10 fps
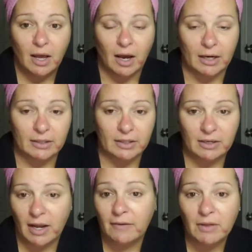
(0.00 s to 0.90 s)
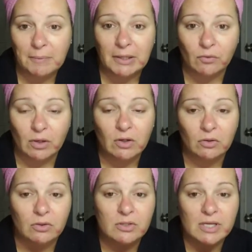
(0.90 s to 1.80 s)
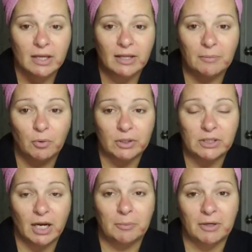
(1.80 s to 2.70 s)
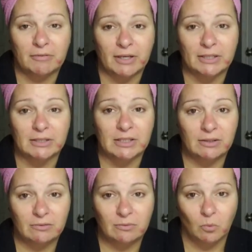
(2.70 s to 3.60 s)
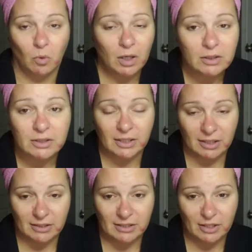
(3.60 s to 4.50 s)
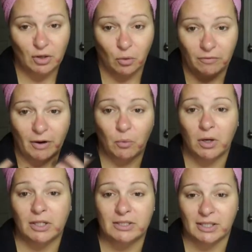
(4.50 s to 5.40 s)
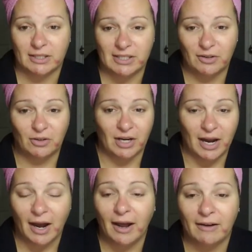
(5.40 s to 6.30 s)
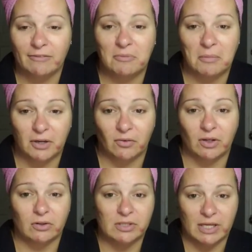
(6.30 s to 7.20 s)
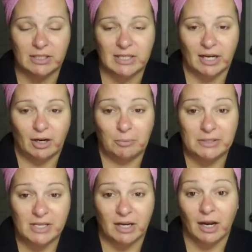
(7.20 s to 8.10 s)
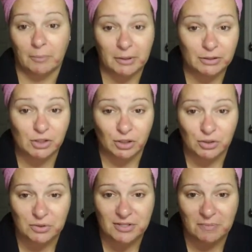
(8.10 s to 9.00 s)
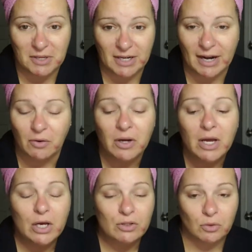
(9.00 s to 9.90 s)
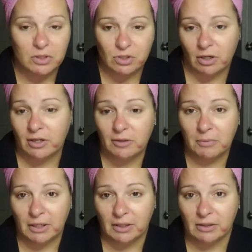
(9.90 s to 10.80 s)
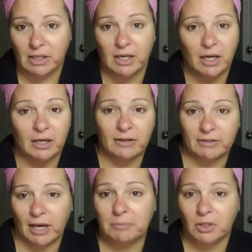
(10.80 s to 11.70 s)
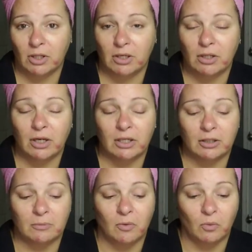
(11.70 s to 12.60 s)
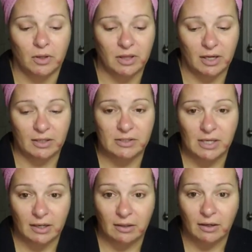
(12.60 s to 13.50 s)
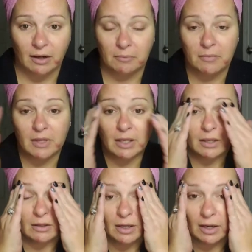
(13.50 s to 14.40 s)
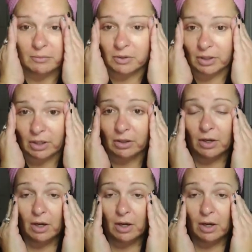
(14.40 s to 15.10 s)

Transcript: I didn't have that many wrinkles at that point in time. And if I didn't want to continue, or if I wanted to continue to not have many wrinkles and to take care of my skin, I better start doing something now. So I started immediately and have kept on with things, and I'm thinking that I'm looking